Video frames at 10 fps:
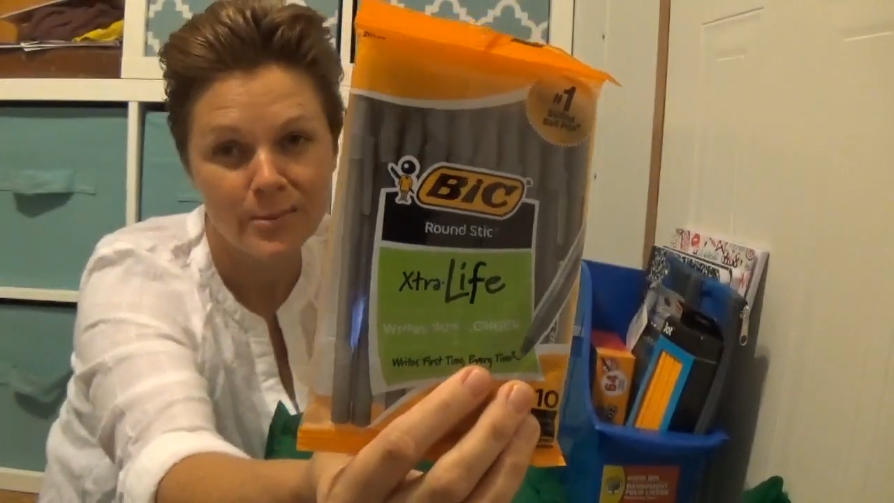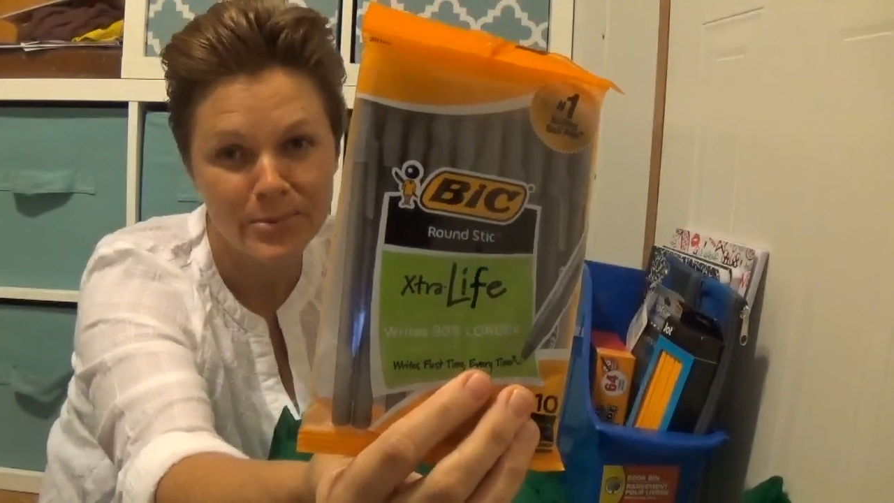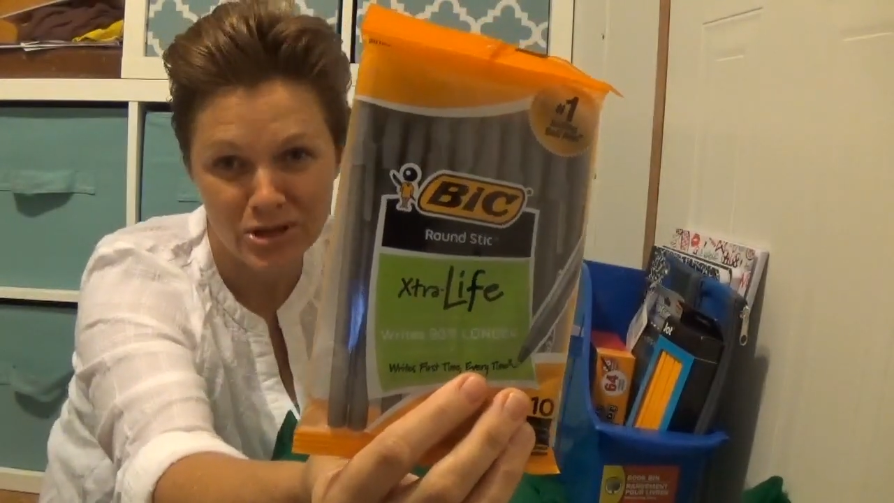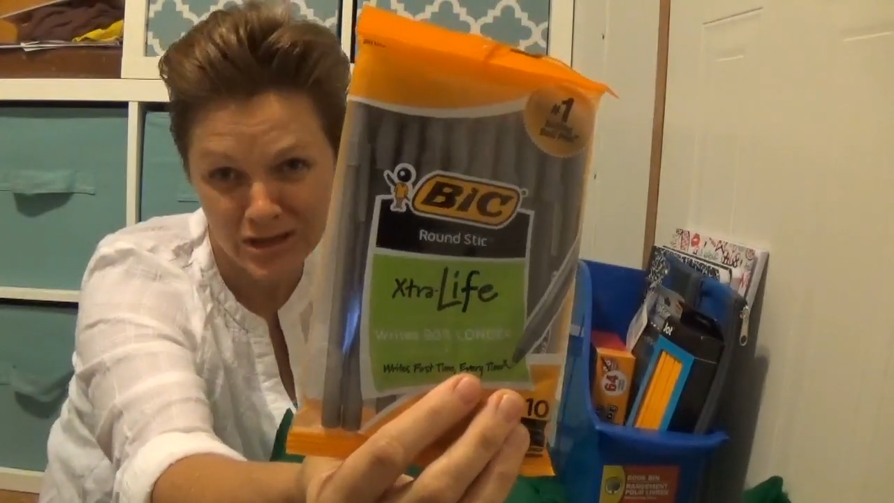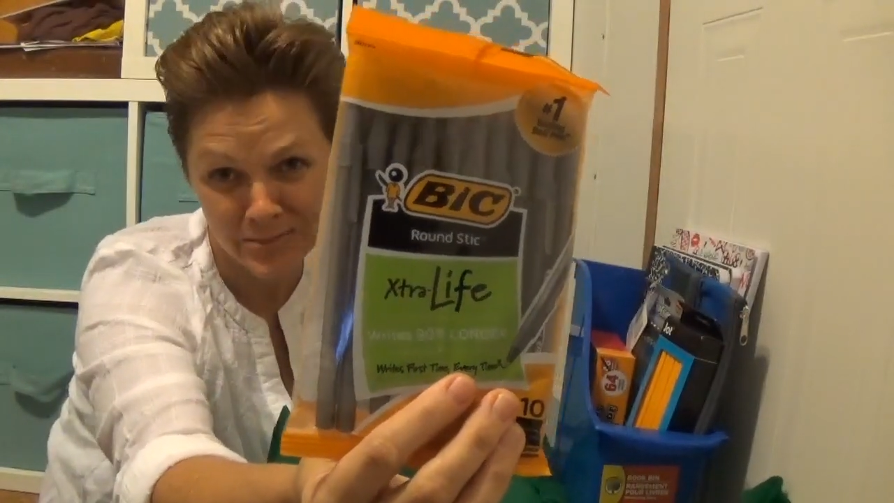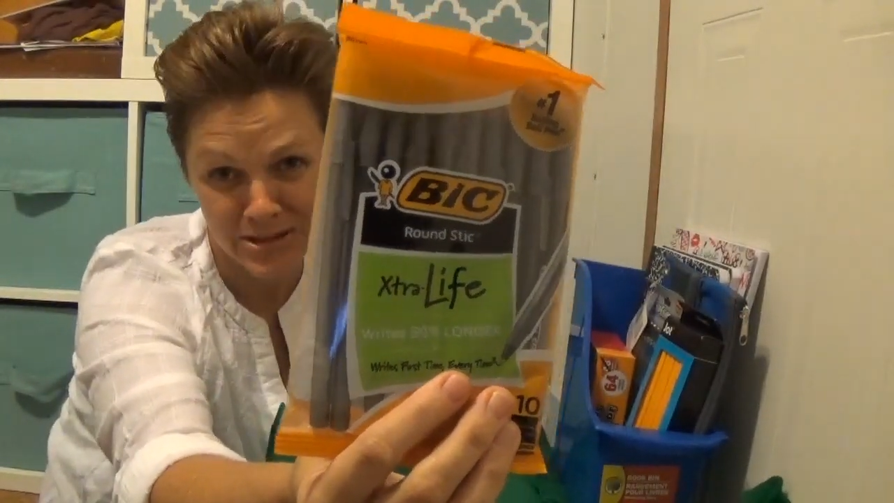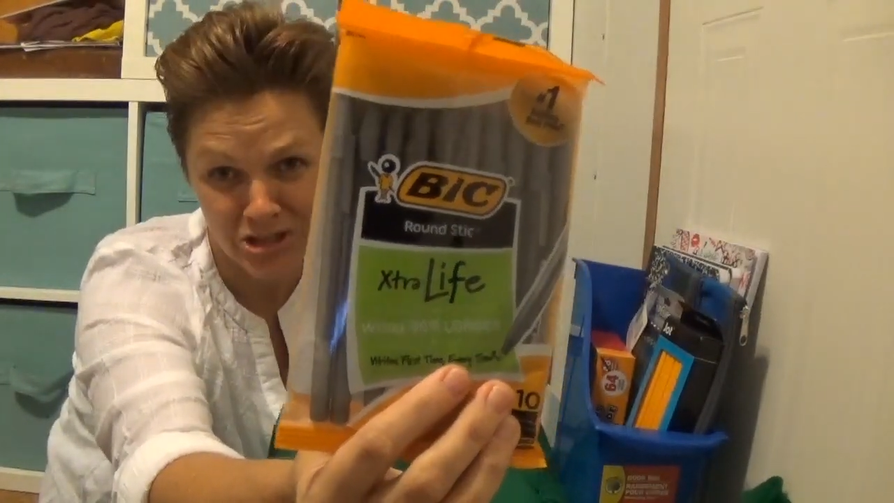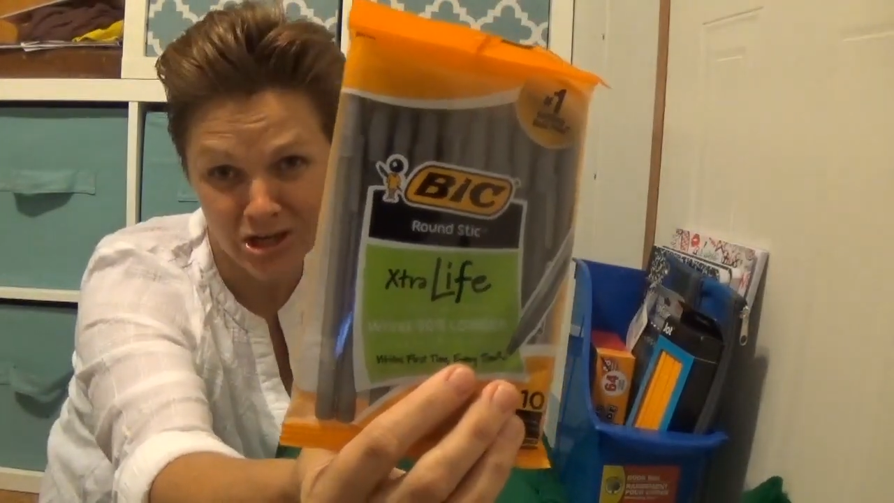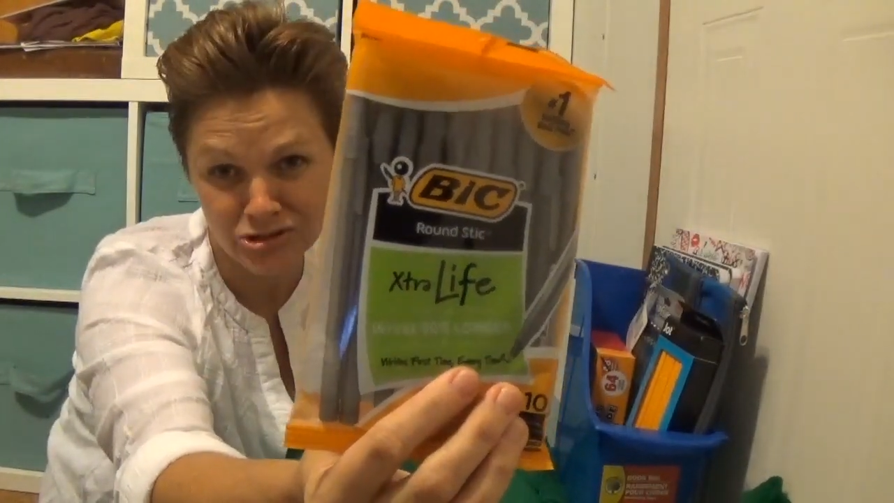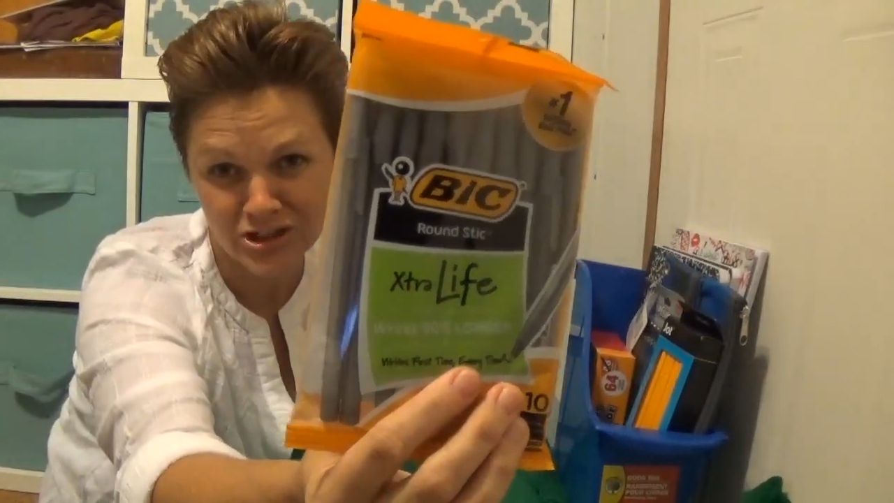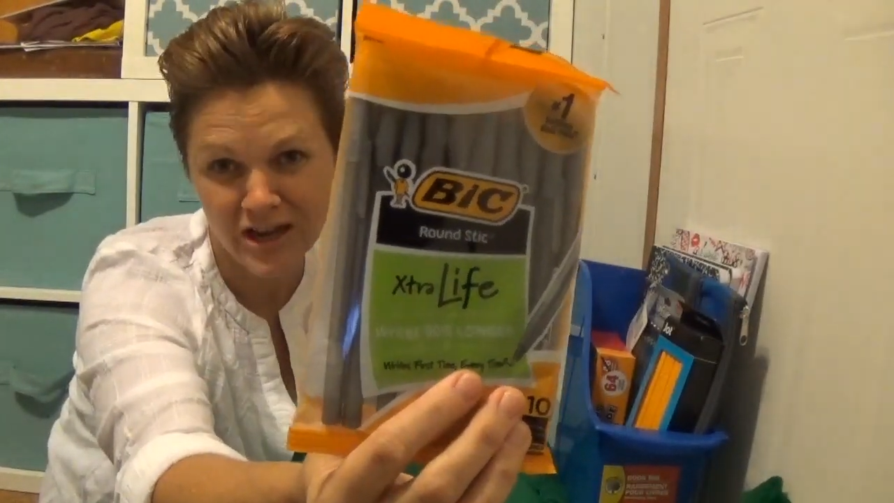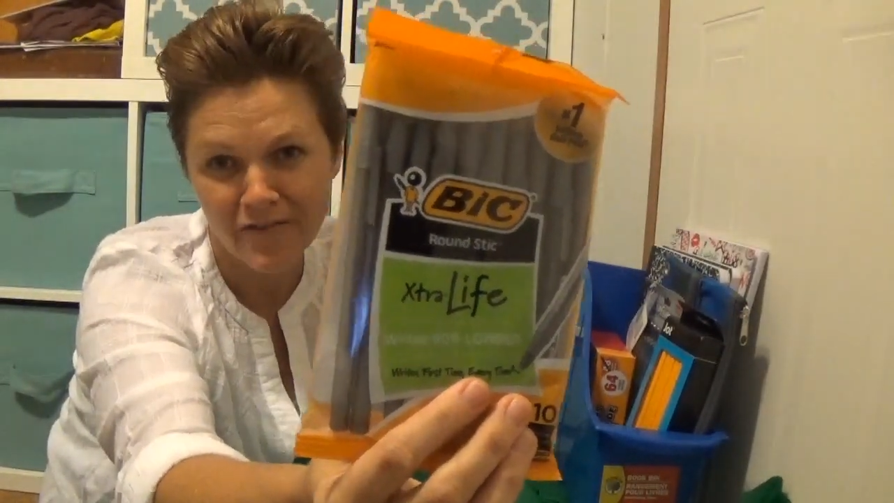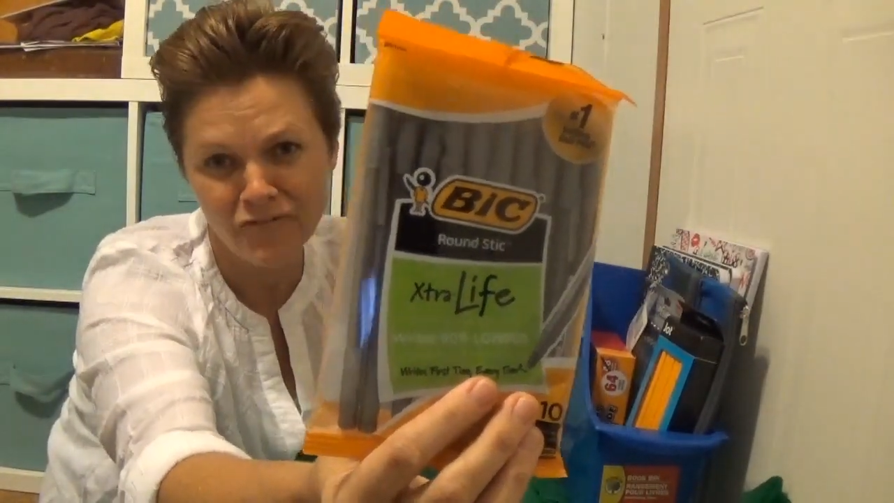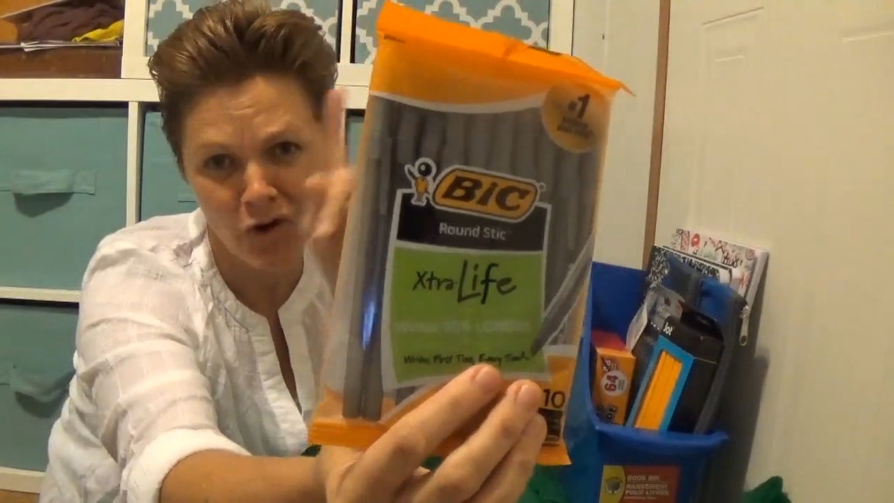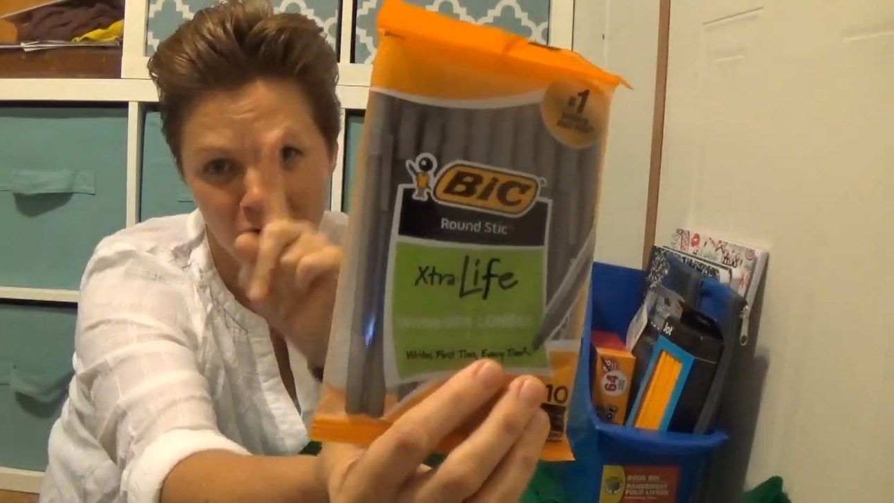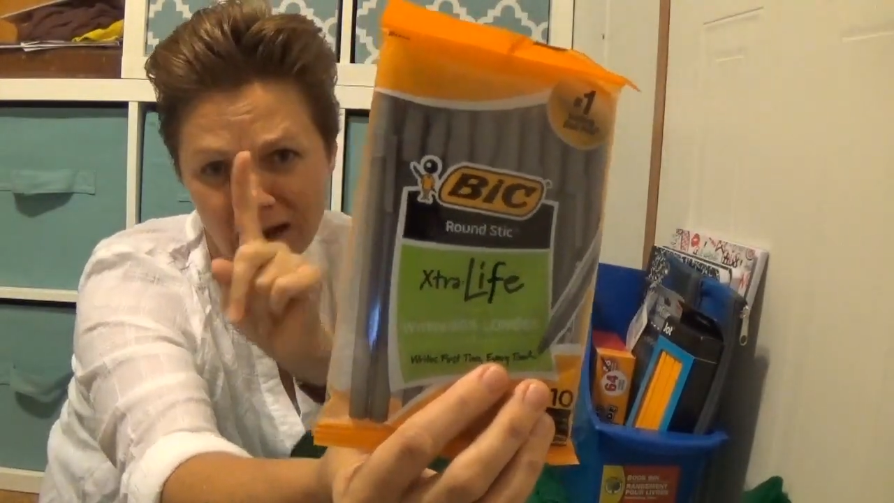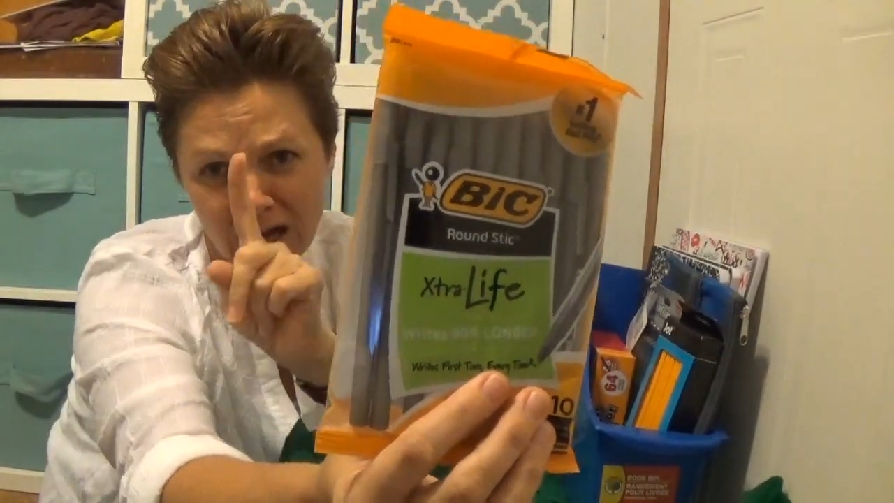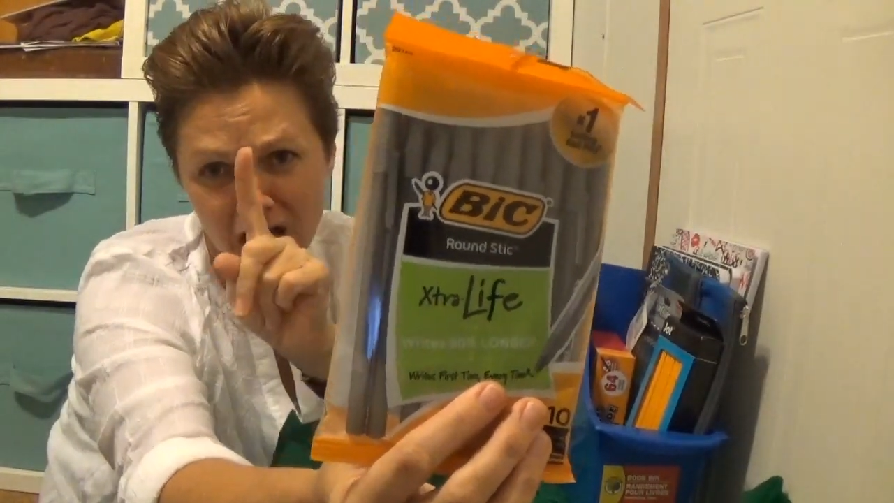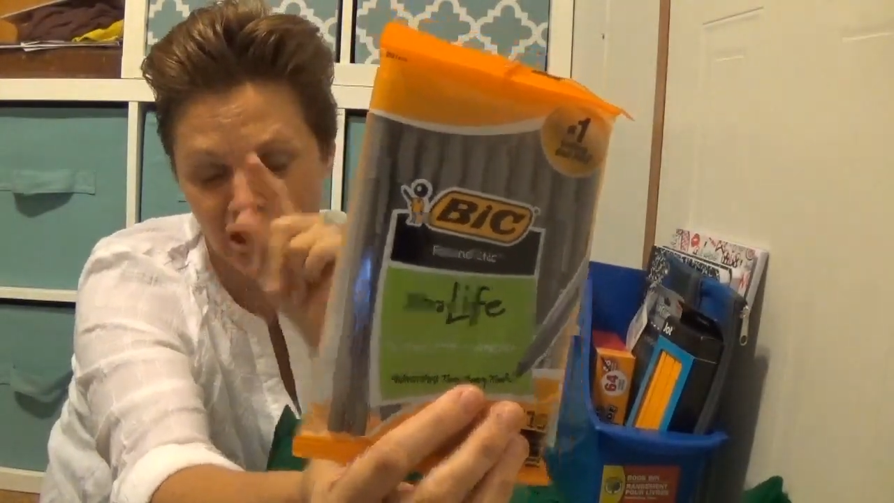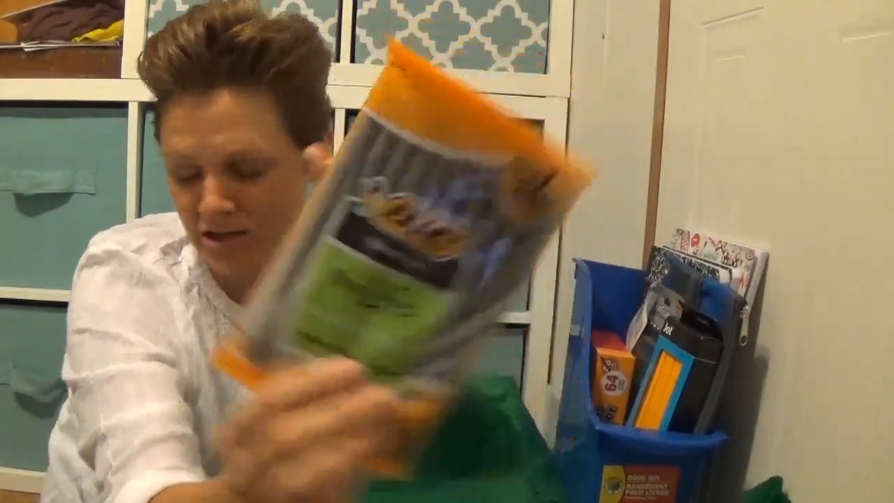but you can get them at the Dollar Tree for a
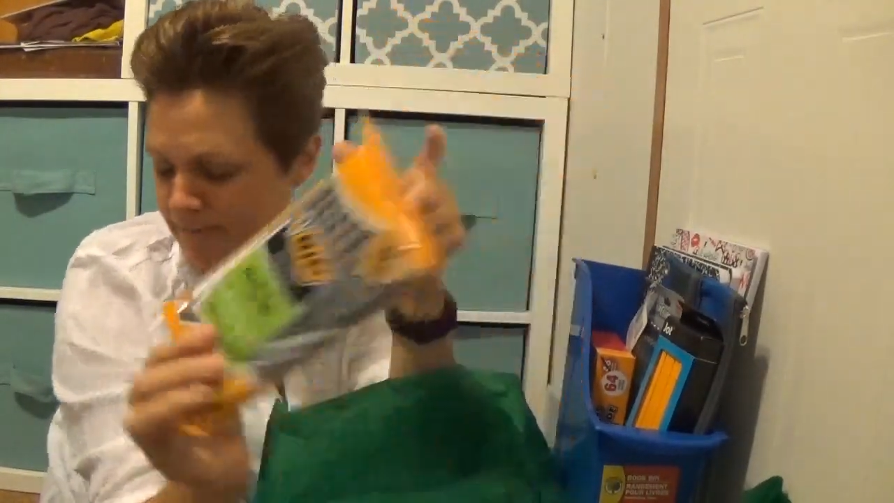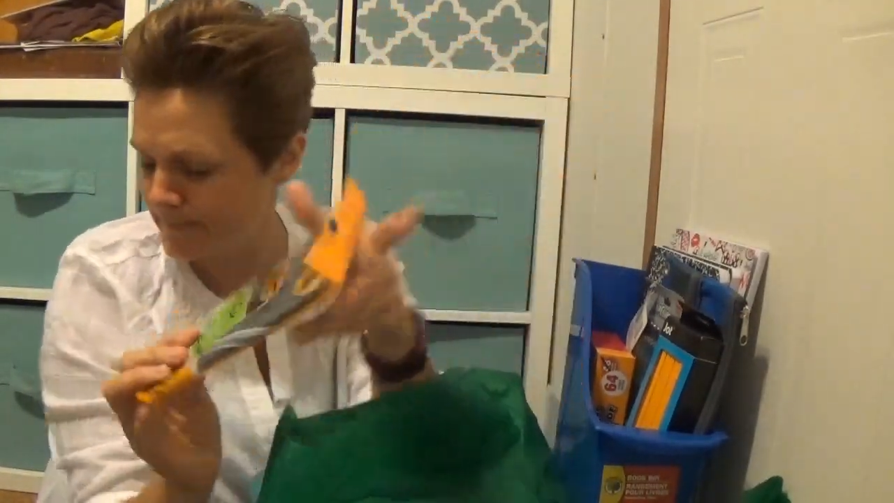dollar.